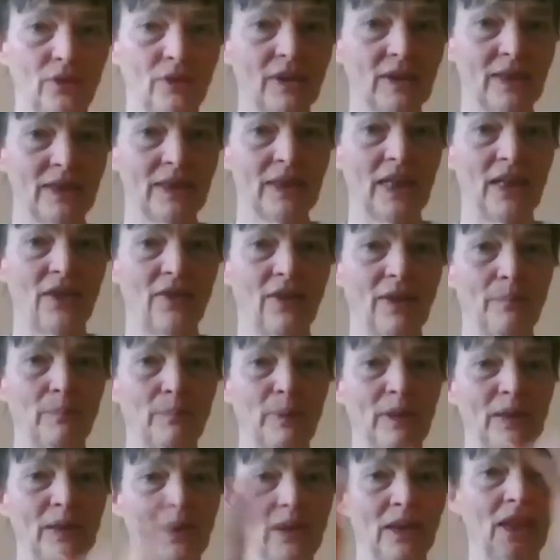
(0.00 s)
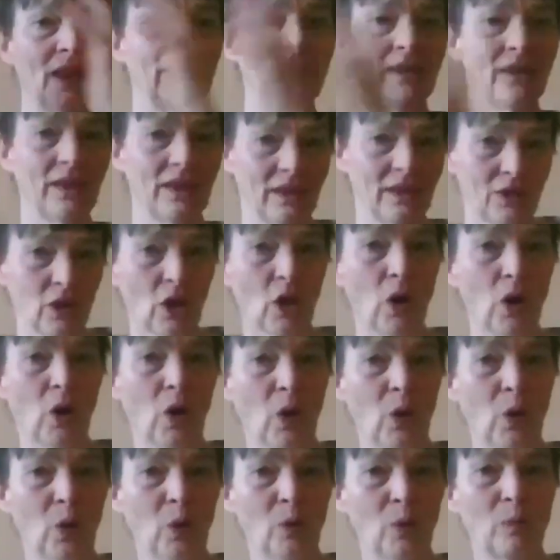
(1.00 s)
the therapy and at
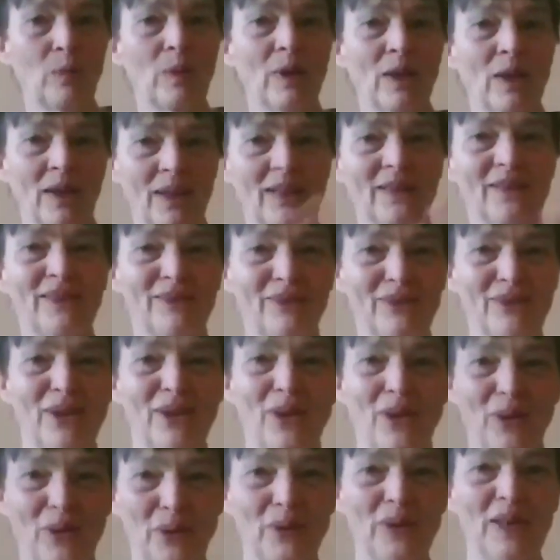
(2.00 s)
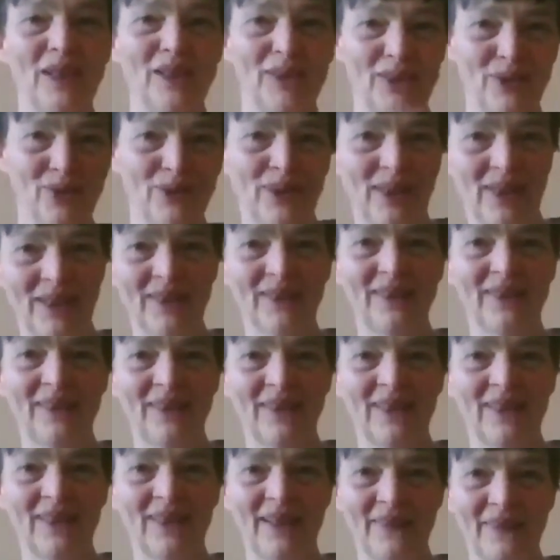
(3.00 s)
home and, you know, we are together
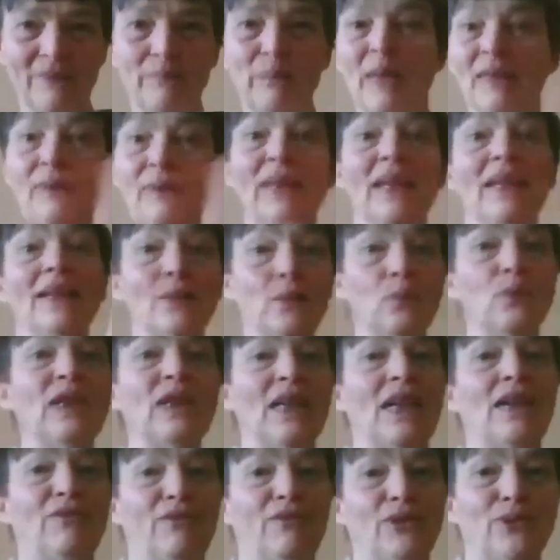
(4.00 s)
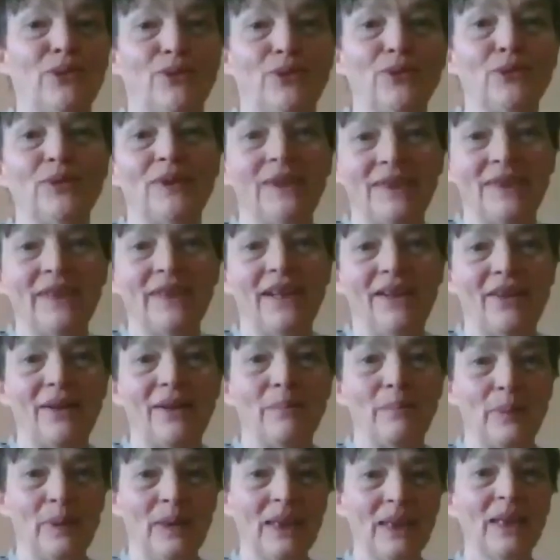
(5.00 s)
and but then we have to do the
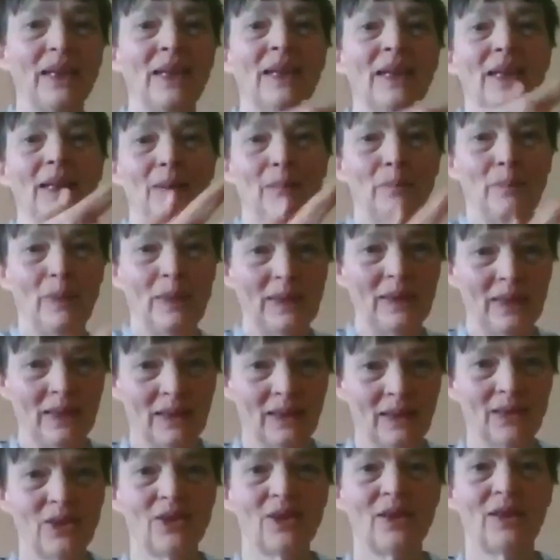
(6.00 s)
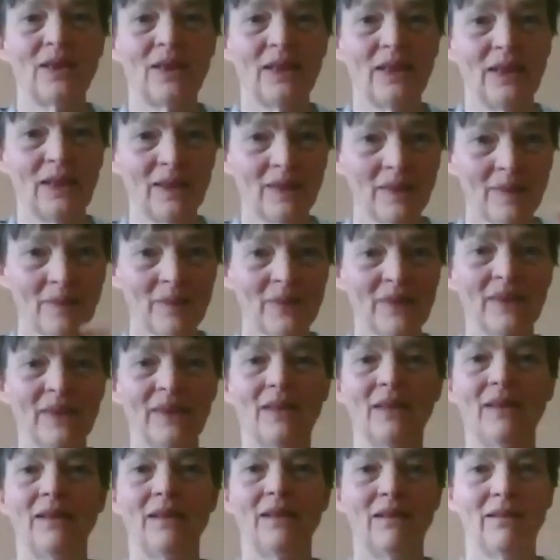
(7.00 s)
therapy. But actually
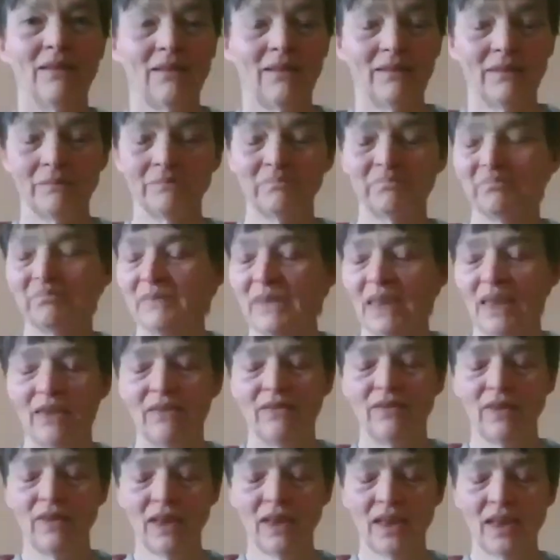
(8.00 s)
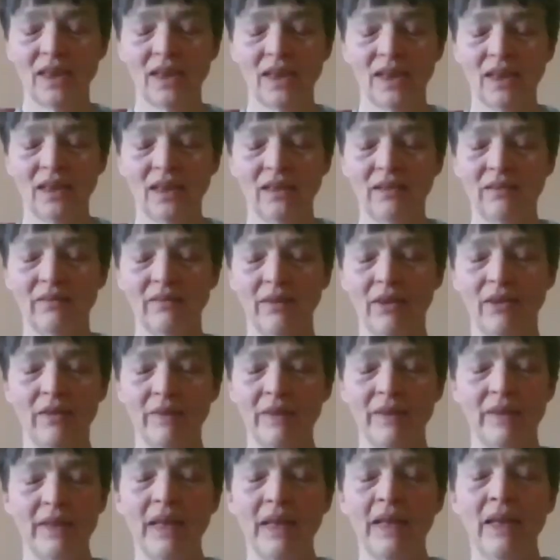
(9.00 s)
everything,
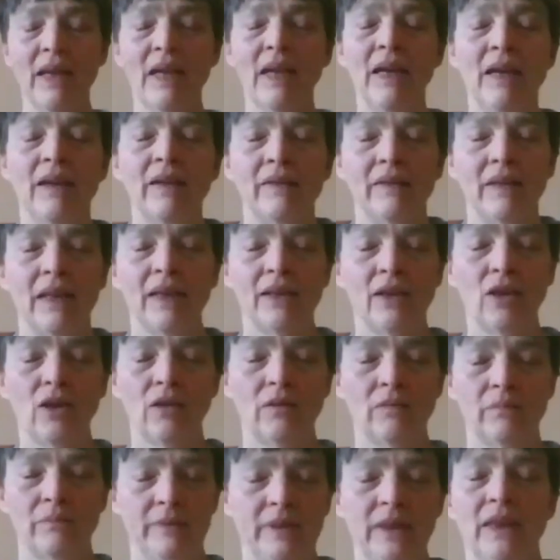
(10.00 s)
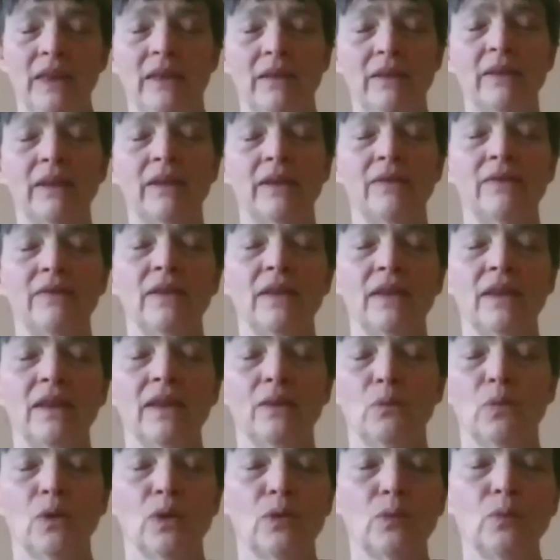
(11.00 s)
like, yeah, everything
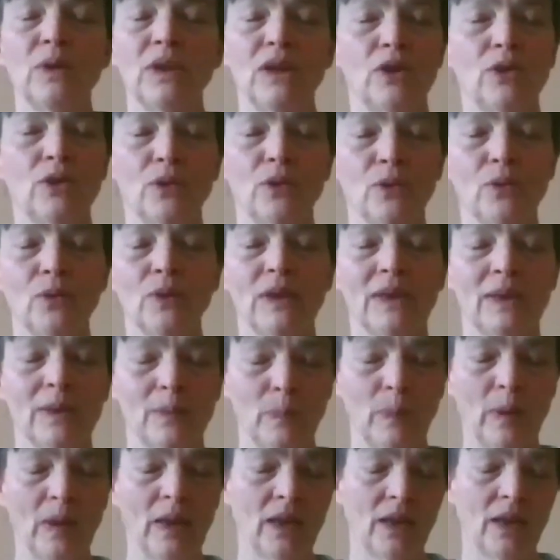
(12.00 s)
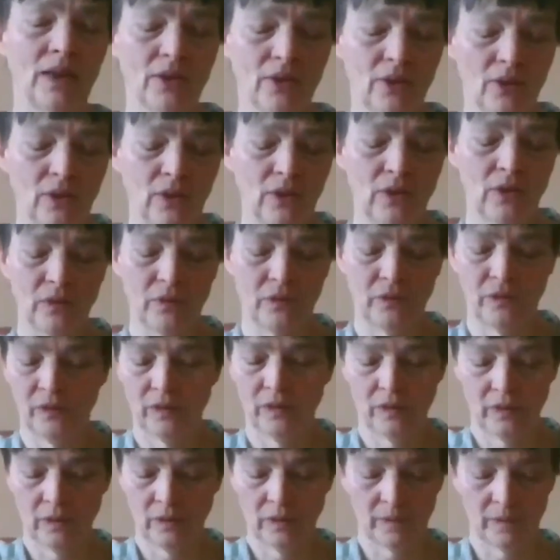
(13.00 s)
what we do is part of
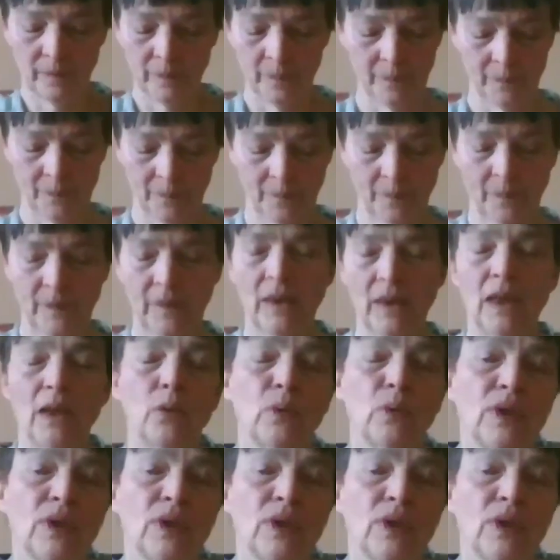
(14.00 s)
our